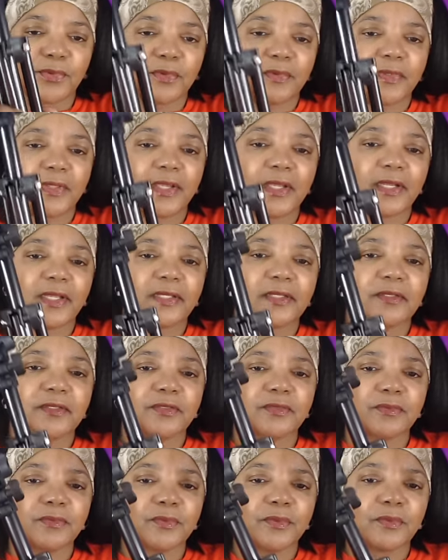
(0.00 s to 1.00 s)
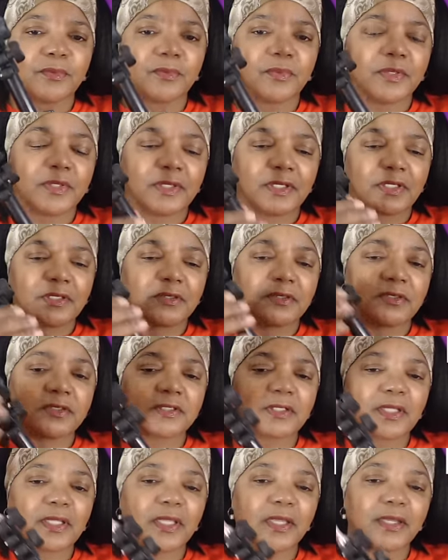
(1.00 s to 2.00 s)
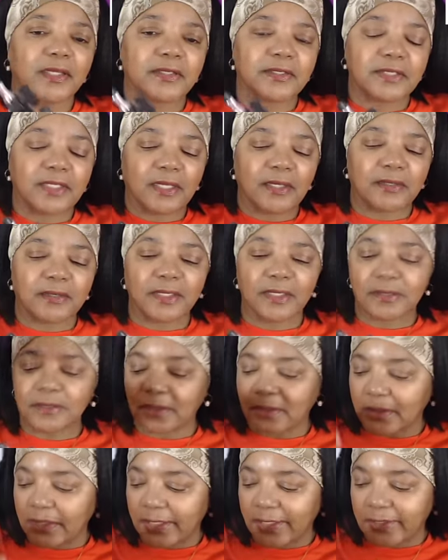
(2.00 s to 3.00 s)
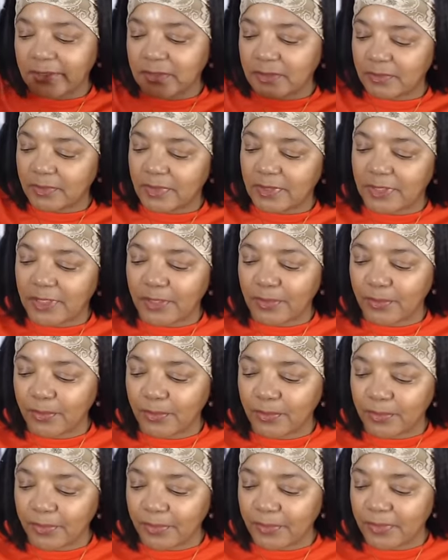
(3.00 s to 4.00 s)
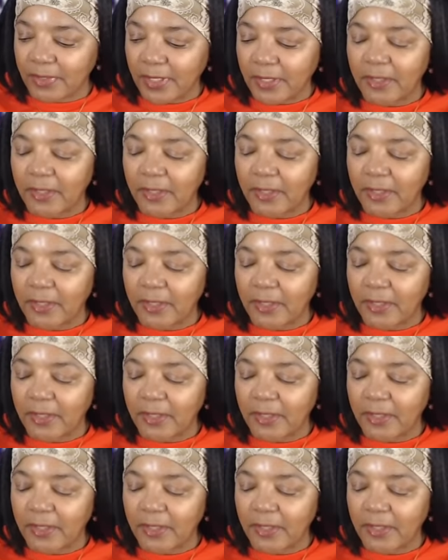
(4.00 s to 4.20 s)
that. I just want one that just slides out like the last one that I ordered.